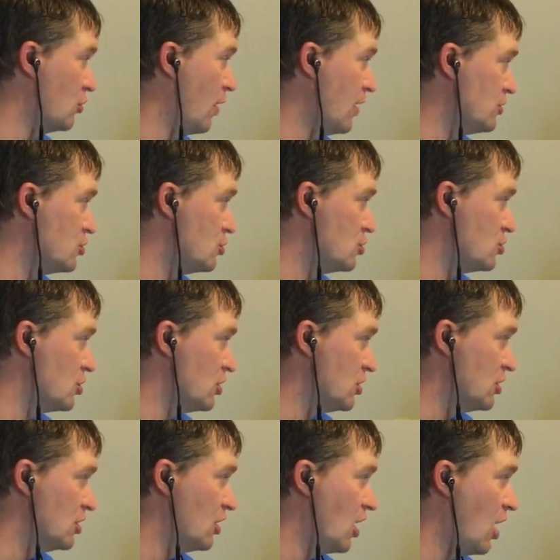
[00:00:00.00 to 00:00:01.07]

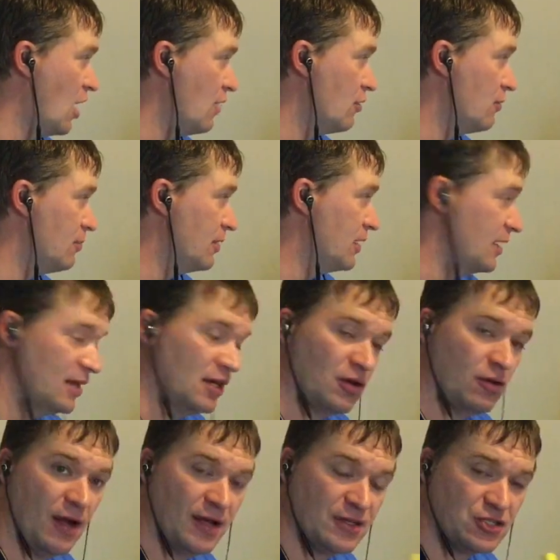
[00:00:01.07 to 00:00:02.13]
question, I will play a
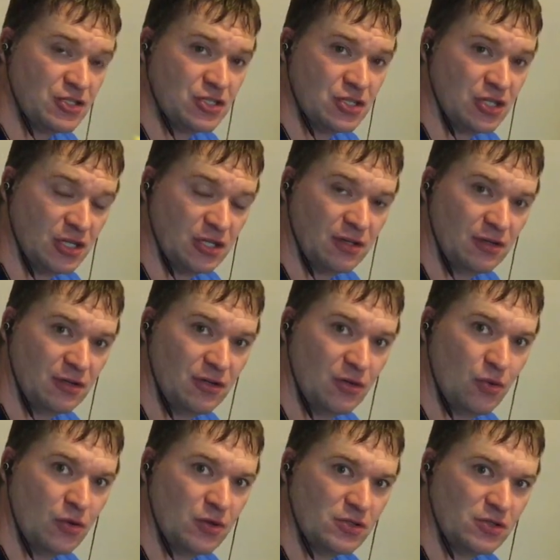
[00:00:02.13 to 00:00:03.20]
question.
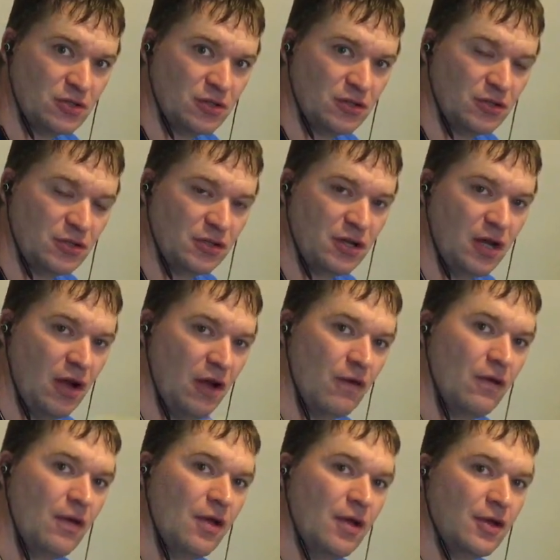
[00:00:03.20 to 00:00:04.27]
Your turn, go.
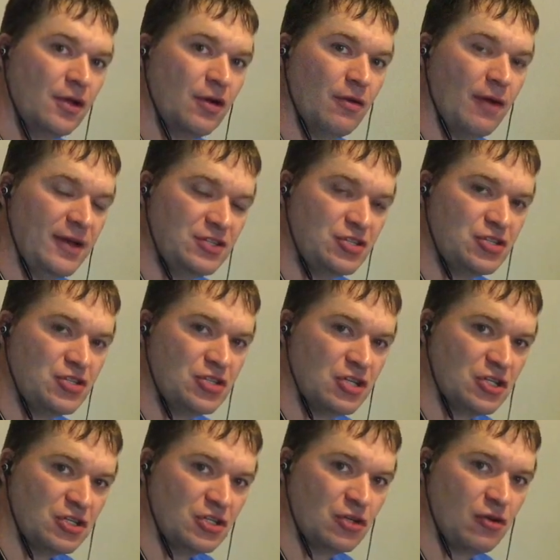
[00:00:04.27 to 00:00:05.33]

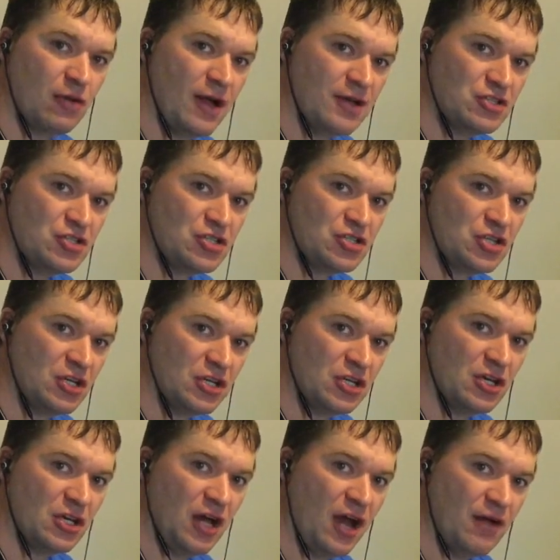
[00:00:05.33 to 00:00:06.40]
Question,
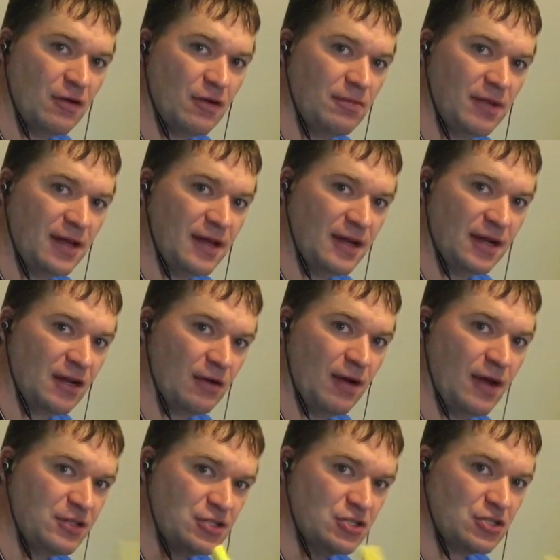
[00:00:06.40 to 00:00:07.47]
question, I will play a
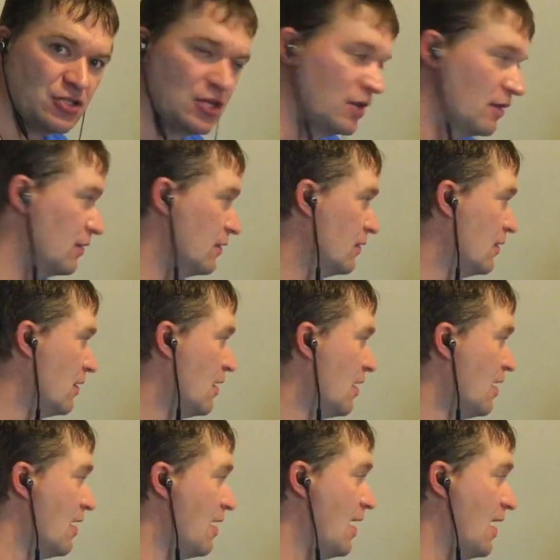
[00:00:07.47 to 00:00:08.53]
question.
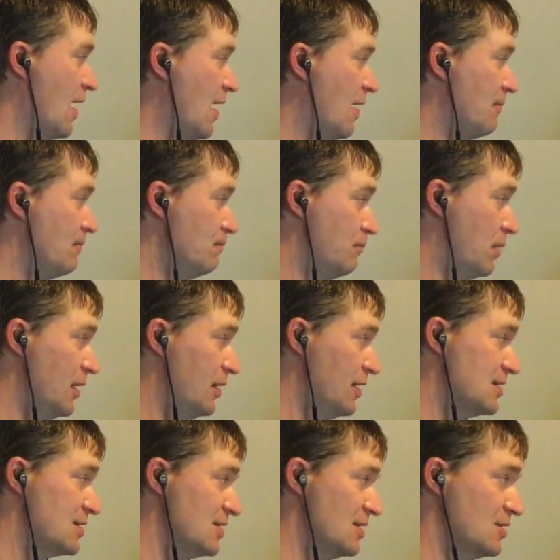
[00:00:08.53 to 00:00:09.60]
But
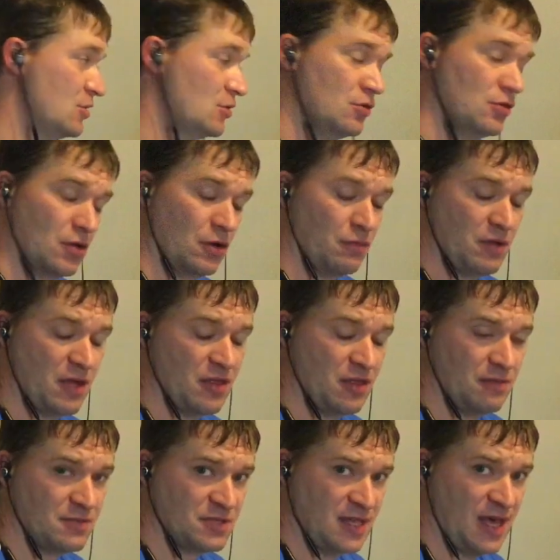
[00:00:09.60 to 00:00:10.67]
listen to the
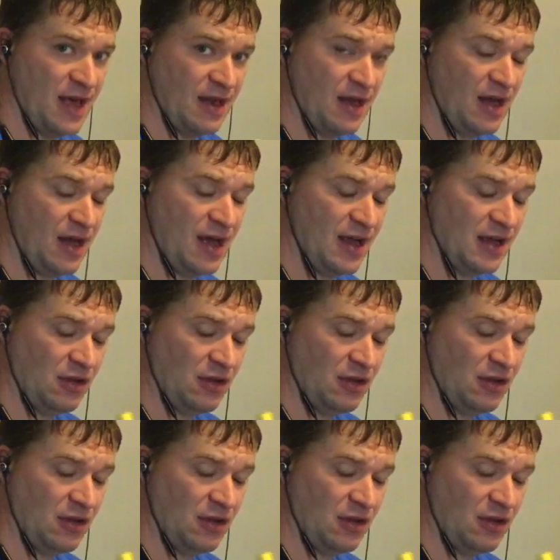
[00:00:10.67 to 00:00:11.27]
rhythms that I